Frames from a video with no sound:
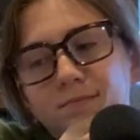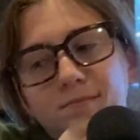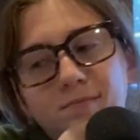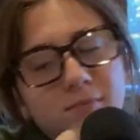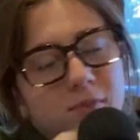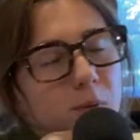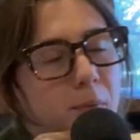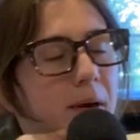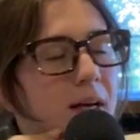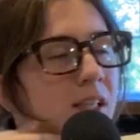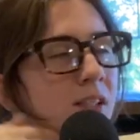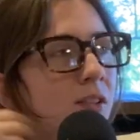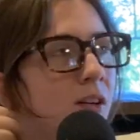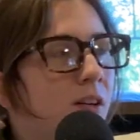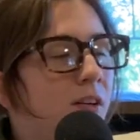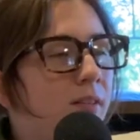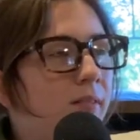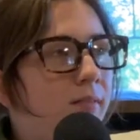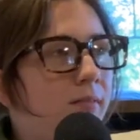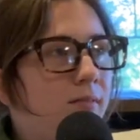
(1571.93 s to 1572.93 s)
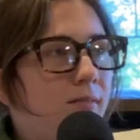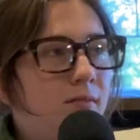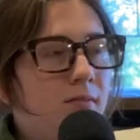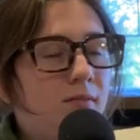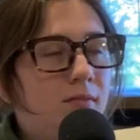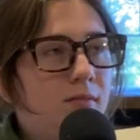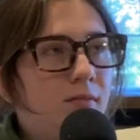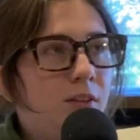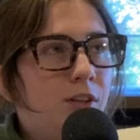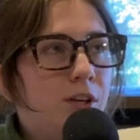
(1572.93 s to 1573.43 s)
Depends on,
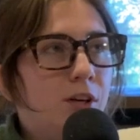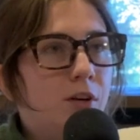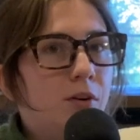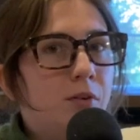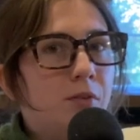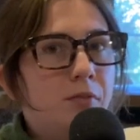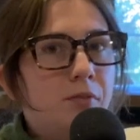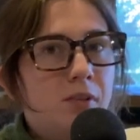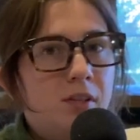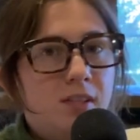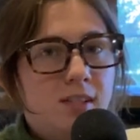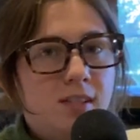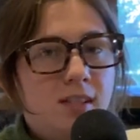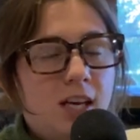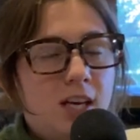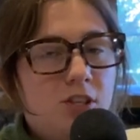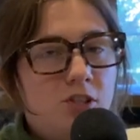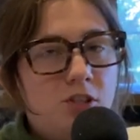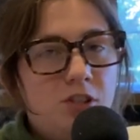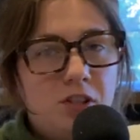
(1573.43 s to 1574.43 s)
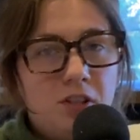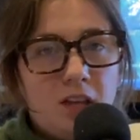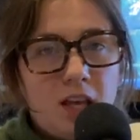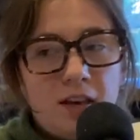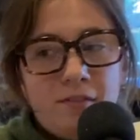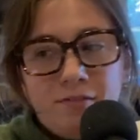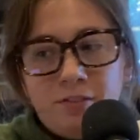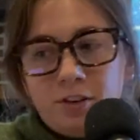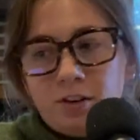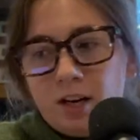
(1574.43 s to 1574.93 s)
you know, the stage in your
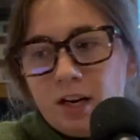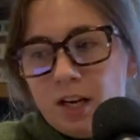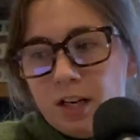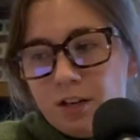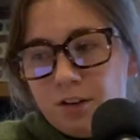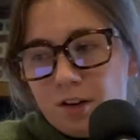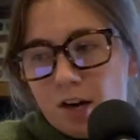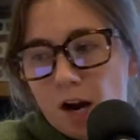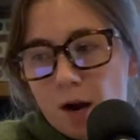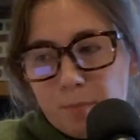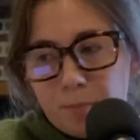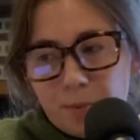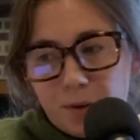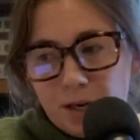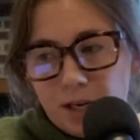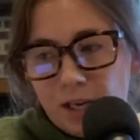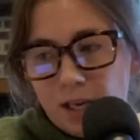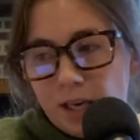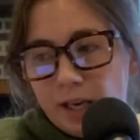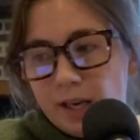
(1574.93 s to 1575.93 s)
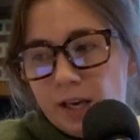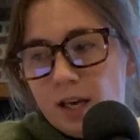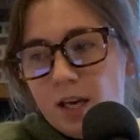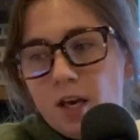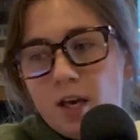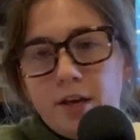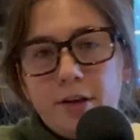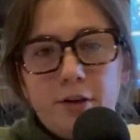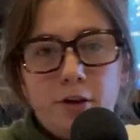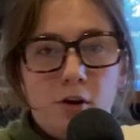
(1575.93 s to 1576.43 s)
life you're in, your upbringing,
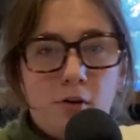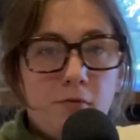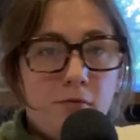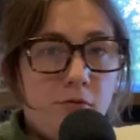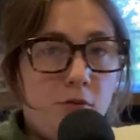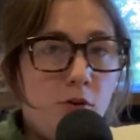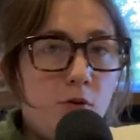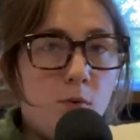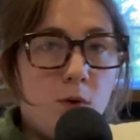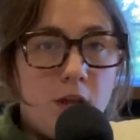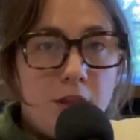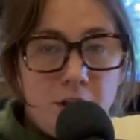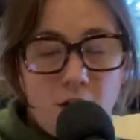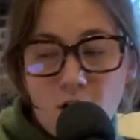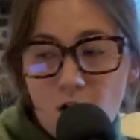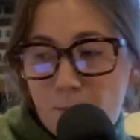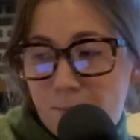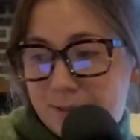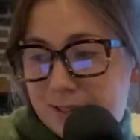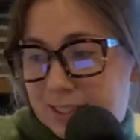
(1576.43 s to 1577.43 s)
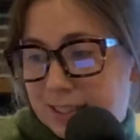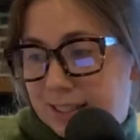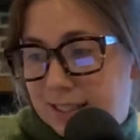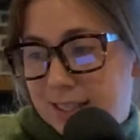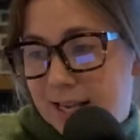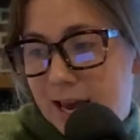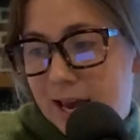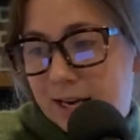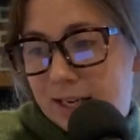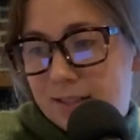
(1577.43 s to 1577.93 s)
your view on the opposite
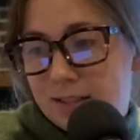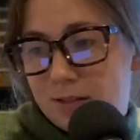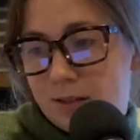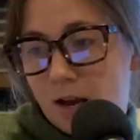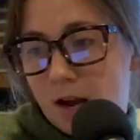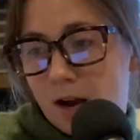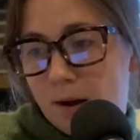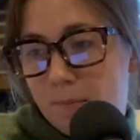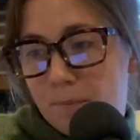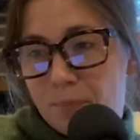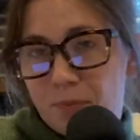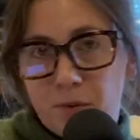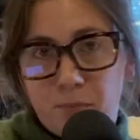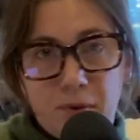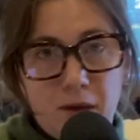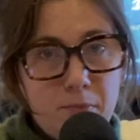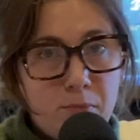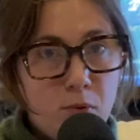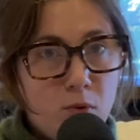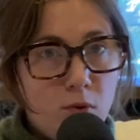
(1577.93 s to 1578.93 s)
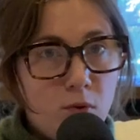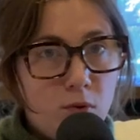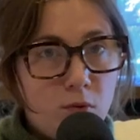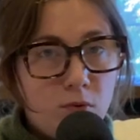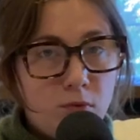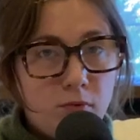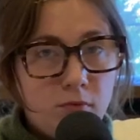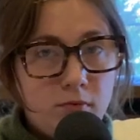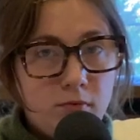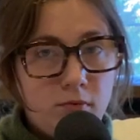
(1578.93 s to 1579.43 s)
sex, the
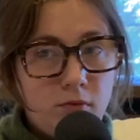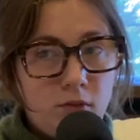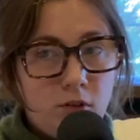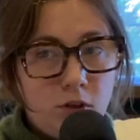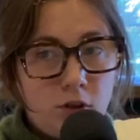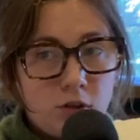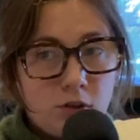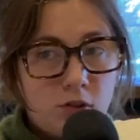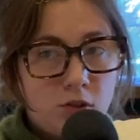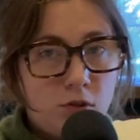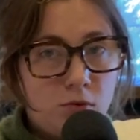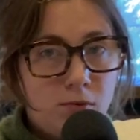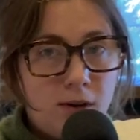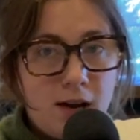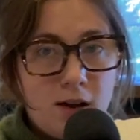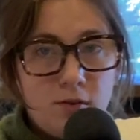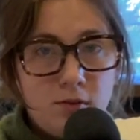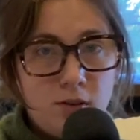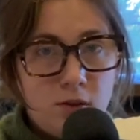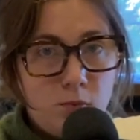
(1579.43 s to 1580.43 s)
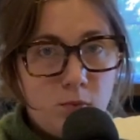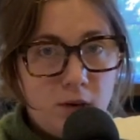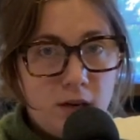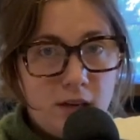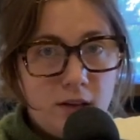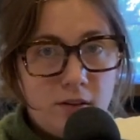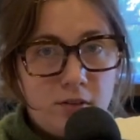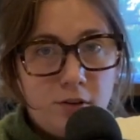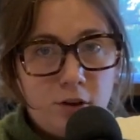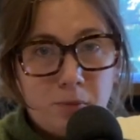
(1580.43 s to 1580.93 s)
people you're surrounded
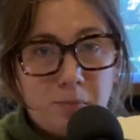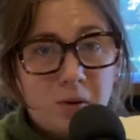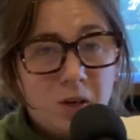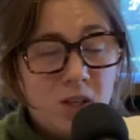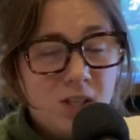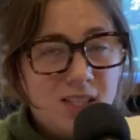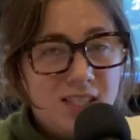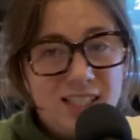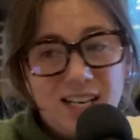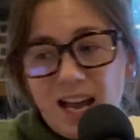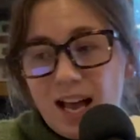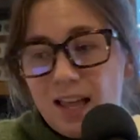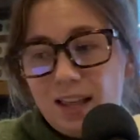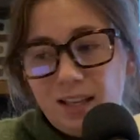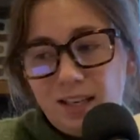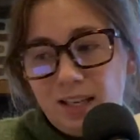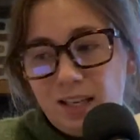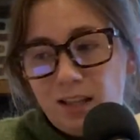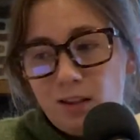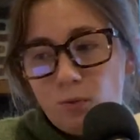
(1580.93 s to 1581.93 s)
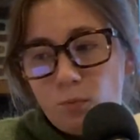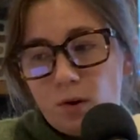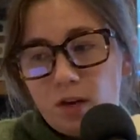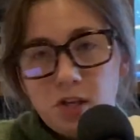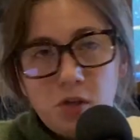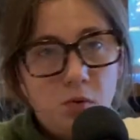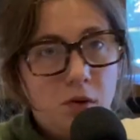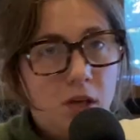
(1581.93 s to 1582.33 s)
with, your personality, the way